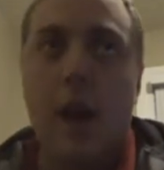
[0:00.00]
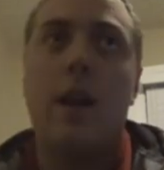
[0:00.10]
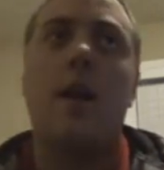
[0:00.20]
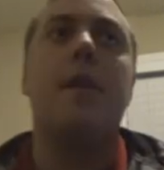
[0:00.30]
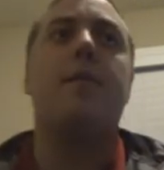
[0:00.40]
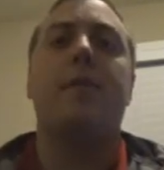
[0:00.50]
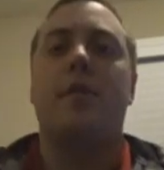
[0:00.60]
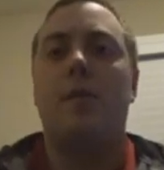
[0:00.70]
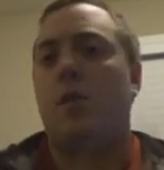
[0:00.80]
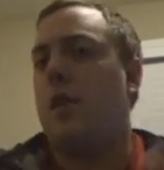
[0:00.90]
And a lot of people
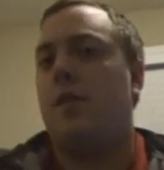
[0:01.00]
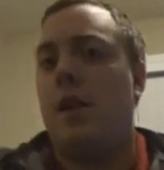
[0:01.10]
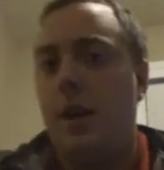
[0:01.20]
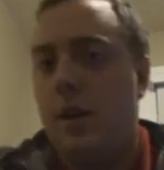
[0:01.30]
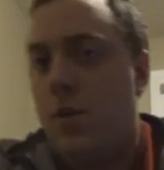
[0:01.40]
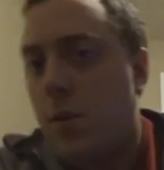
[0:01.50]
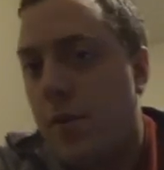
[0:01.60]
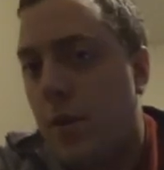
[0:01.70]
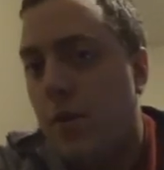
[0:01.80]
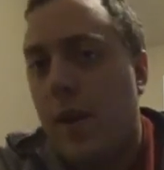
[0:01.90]
say, well, is he the
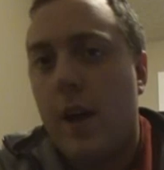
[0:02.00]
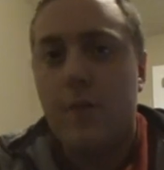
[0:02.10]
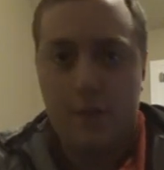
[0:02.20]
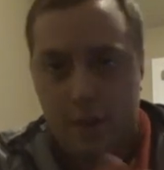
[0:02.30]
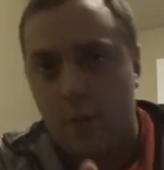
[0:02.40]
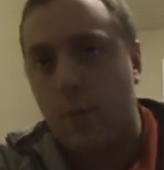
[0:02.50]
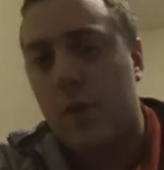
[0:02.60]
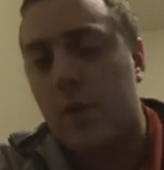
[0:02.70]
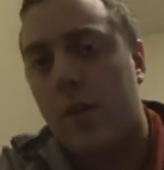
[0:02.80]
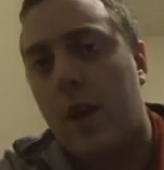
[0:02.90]
Reverse Flash? Is he the
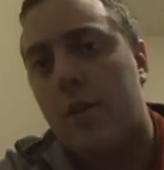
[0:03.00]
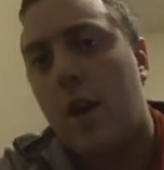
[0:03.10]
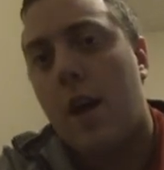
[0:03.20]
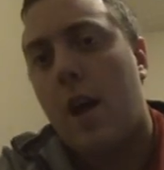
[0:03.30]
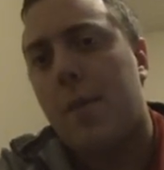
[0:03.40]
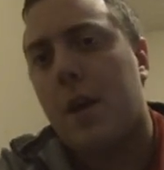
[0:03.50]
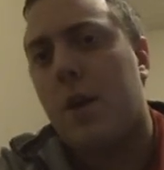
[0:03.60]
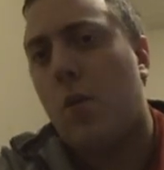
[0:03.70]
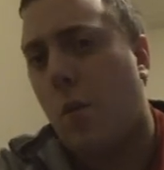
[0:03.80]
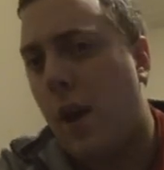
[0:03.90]
Reverse Flash? And I'm
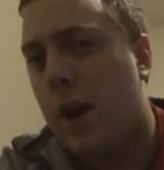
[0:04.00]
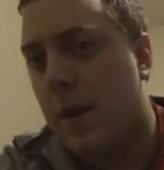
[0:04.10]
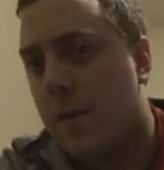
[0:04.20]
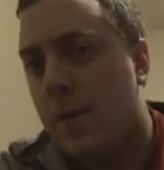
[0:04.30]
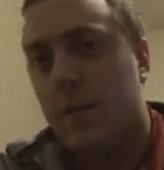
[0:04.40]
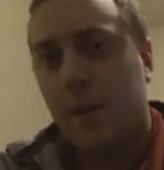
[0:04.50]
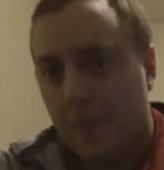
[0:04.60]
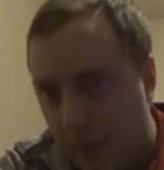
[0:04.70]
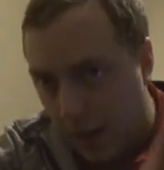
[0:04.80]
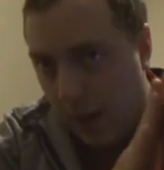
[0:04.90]
thinking, what if?
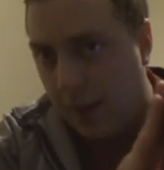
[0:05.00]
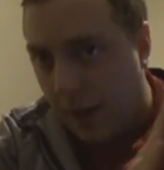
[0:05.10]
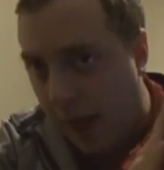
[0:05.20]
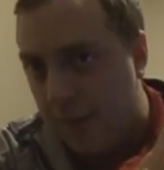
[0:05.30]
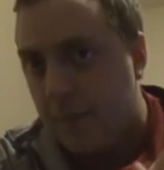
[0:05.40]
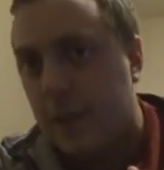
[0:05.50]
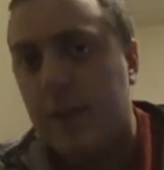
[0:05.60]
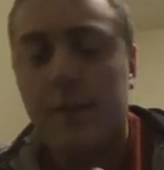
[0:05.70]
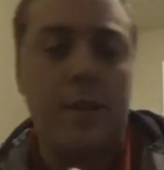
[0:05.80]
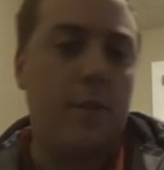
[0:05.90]
Something that I've been
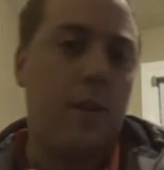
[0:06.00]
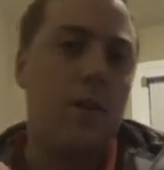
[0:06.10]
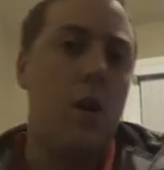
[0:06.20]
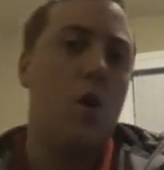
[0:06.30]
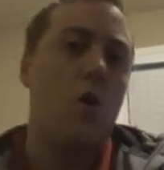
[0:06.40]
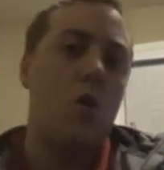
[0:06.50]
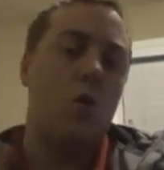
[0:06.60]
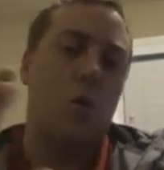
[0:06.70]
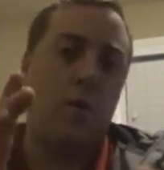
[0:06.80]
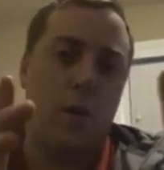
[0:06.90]
considering.
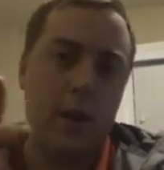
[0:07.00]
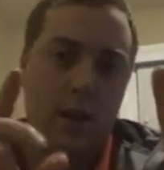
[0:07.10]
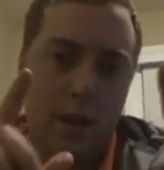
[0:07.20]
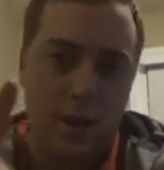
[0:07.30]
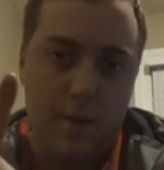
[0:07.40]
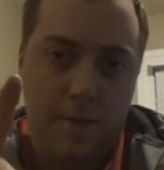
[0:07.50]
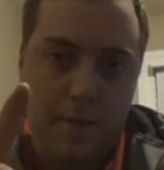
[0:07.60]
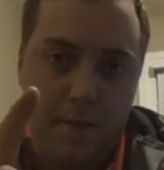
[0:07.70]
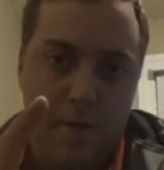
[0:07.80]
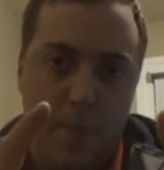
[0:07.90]
What
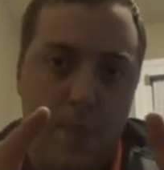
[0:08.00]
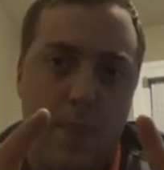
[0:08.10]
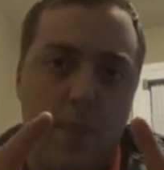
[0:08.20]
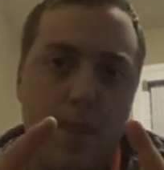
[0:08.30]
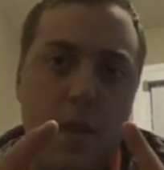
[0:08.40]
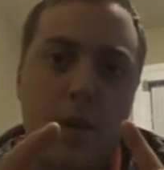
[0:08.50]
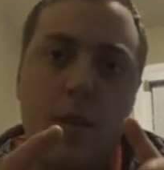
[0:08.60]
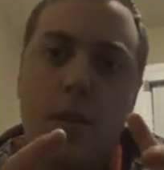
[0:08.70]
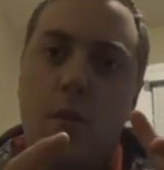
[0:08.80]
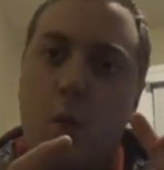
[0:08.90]
if
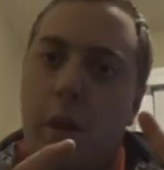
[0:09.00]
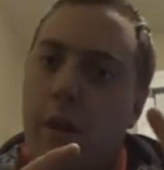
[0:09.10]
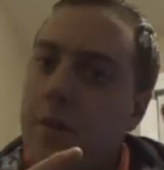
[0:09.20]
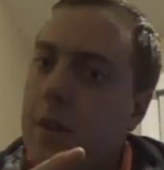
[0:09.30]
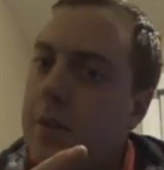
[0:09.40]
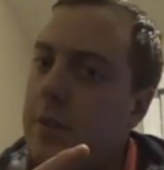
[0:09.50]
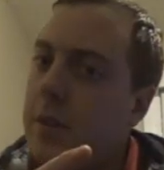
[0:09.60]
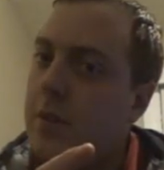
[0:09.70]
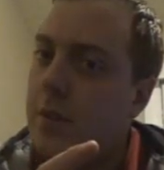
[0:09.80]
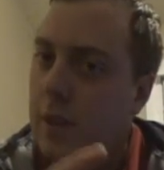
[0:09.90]
Wells is a
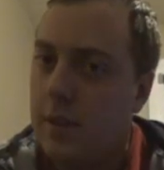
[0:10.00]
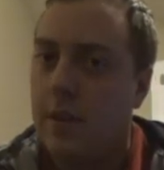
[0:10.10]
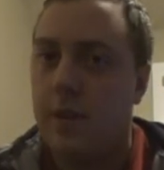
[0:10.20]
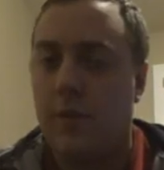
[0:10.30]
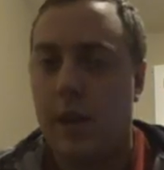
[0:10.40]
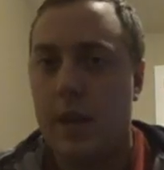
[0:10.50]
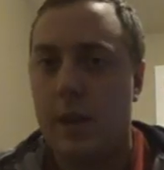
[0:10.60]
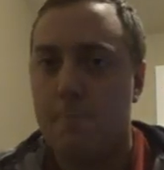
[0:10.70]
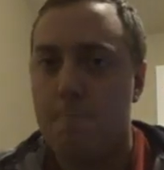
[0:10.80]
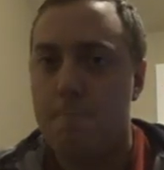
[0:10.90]
descendant of Eddie?